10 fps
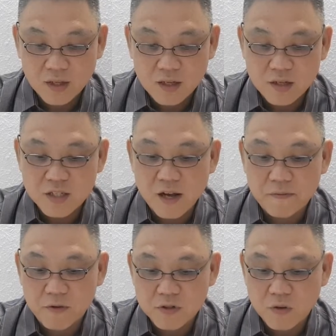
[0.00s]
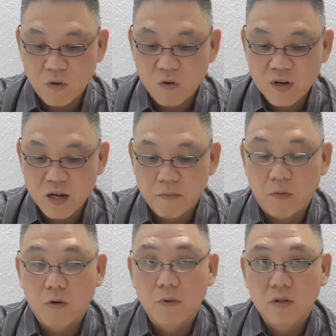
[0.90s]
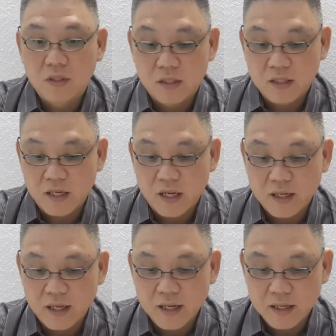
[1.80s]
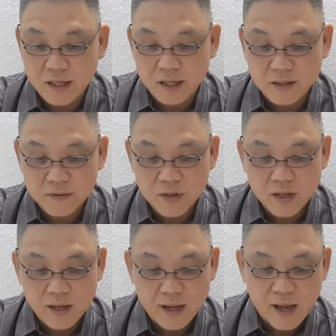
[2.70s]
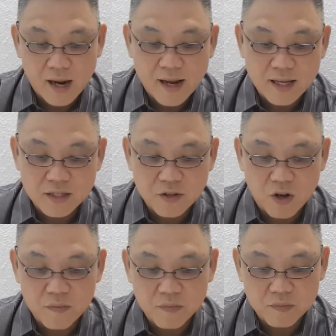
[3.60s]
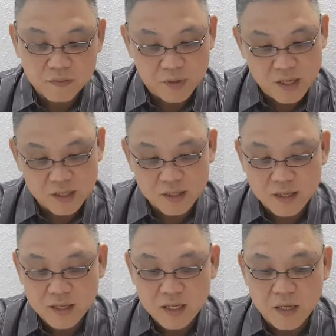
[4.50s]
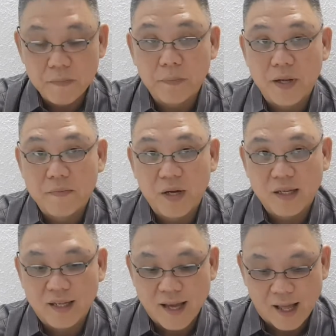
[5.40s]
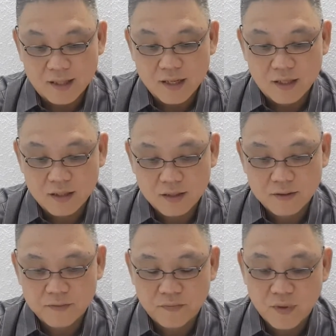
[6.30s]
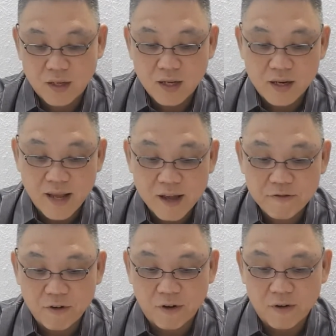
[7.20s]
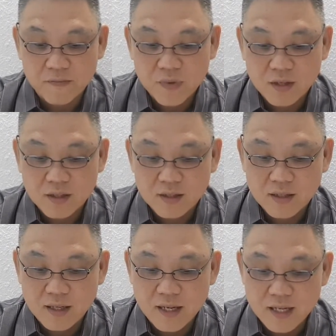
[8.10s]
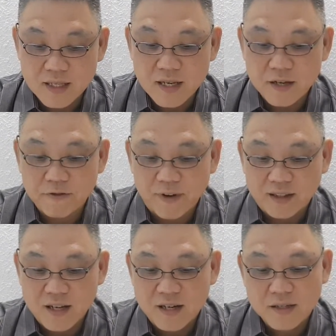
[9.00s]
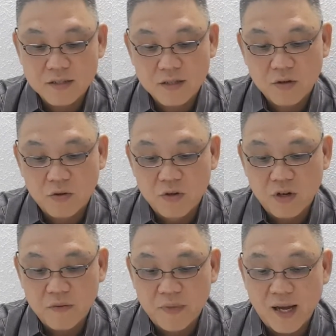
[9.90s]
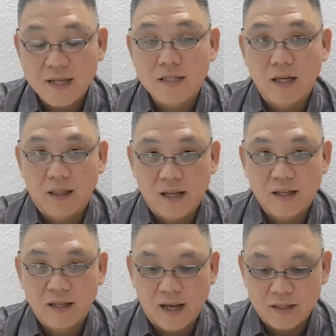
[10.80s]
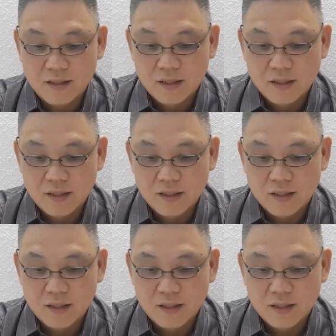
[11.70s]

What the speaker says: this approach is only a proposal in India and has not been implemented yet. Therefore, its effectiveness could not be ascertained yet.